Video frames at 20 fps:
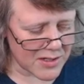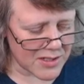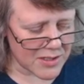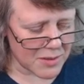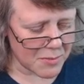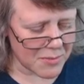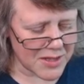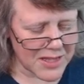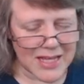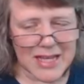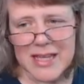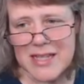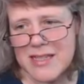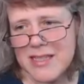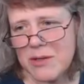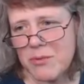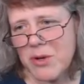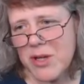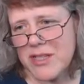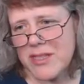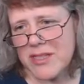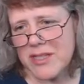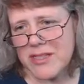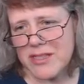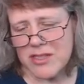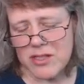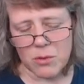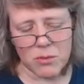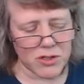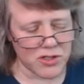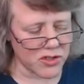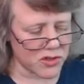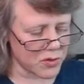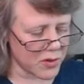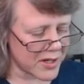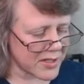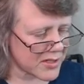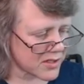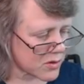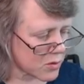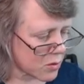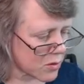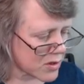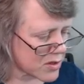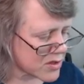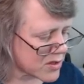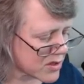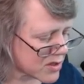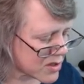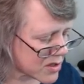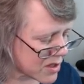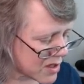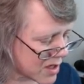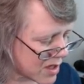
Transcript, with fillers: some of the easy ones, and so are straight swords.